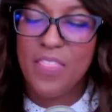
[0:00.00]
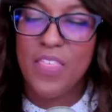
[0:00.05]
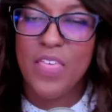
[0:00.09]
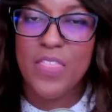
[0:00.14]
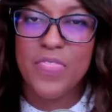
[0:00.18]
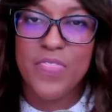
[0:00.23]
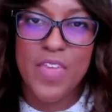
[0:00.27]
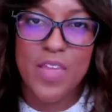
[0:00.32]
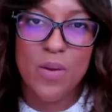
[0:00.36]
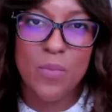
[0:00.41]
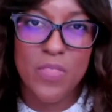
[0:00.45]
The
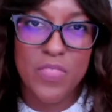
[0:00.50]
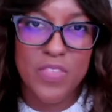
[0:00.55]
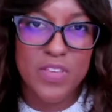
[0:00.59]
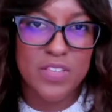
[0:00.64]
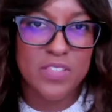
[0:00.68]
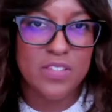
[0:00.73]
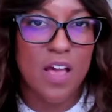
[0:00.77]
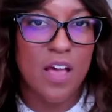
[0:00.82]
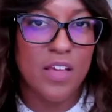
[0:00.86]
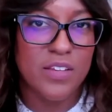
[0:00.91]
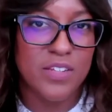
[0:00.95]
thing with
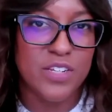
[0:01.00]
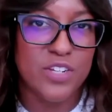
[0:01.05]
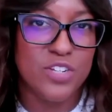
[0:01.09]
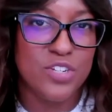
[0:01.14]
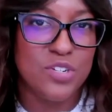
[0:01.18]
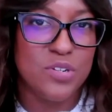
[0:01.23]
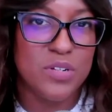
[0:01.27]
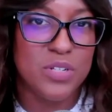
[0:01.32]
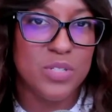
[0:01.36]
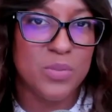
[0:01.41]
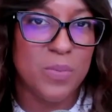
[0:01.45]
this content
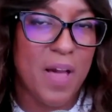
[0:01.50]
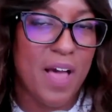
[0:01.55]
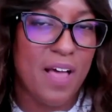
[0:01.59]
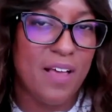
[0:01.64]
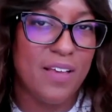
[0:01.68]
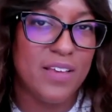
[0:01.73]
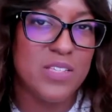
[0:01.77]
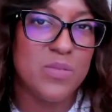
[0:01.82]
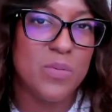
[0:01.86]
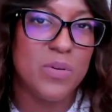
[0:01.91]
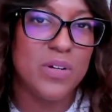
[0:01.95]
shoot as
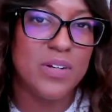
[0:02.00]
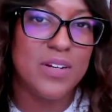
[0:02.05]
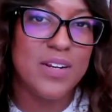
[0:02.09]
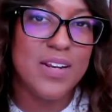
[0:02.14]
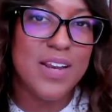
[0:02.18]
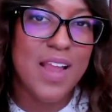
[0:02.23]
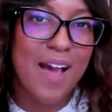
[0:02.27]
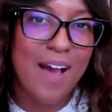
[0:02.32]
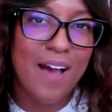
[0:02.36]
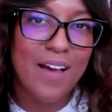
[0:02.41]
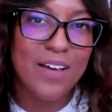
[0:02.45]
well is we're
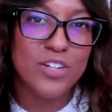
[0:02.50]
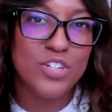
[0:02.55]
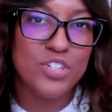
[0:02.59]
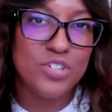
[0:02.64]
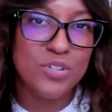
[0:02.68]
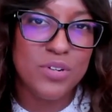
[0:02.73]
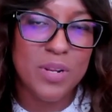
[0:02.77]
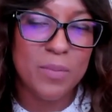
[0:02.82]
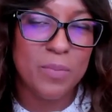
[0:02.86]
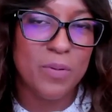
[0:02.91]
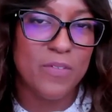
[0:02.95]
not
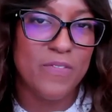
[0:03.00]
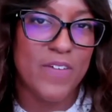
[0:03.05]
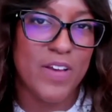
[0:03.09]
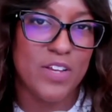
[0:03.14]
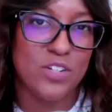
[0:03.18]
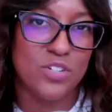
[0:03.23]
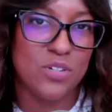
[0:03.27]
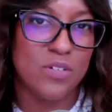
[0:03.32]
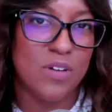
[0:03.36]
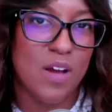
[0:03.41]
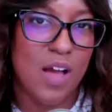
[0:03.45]
shooting
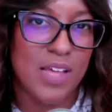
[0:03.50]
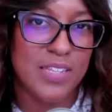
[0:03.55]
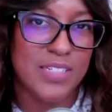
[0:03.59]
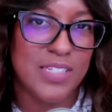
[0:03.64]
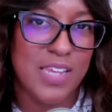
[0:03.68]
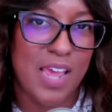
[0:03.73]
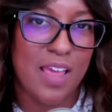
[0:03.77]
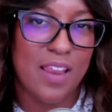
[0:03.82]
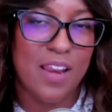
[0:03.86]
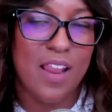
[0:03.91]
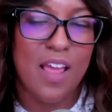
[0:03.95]
professional
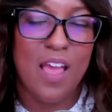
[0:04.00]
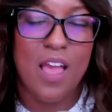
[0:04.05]
content.